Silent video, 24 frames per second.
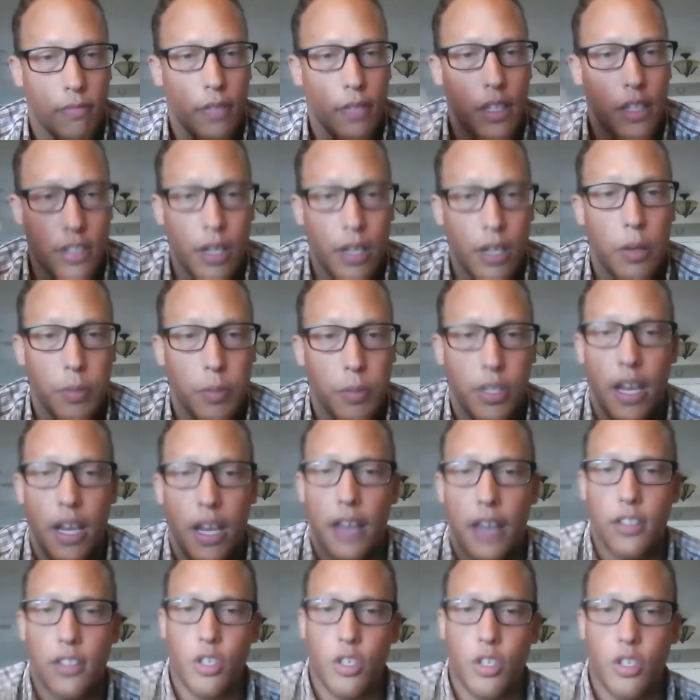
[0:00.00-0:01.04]
See what I'm
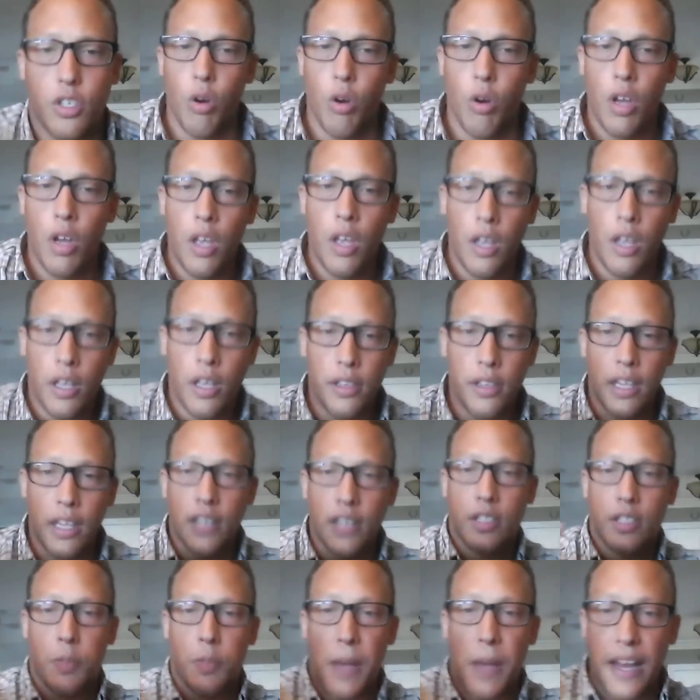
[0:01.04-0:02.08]
saying? So
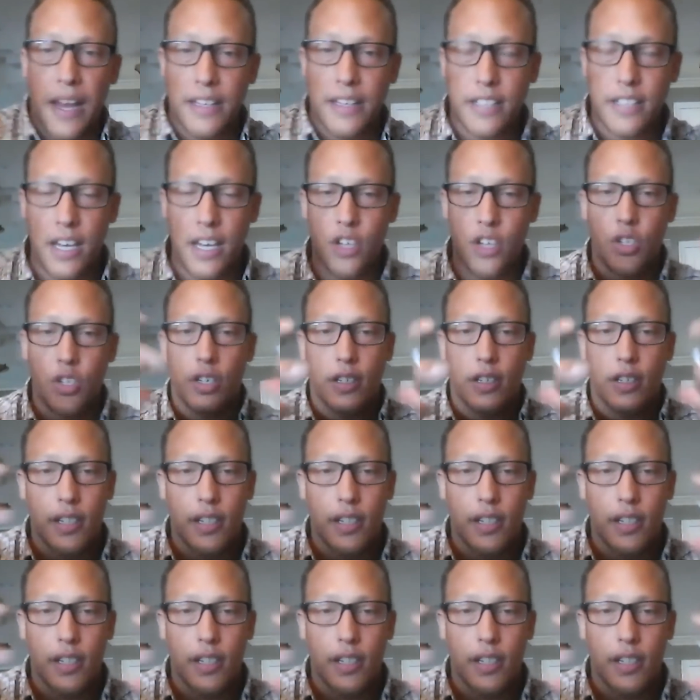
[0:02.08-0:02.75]
it's my intention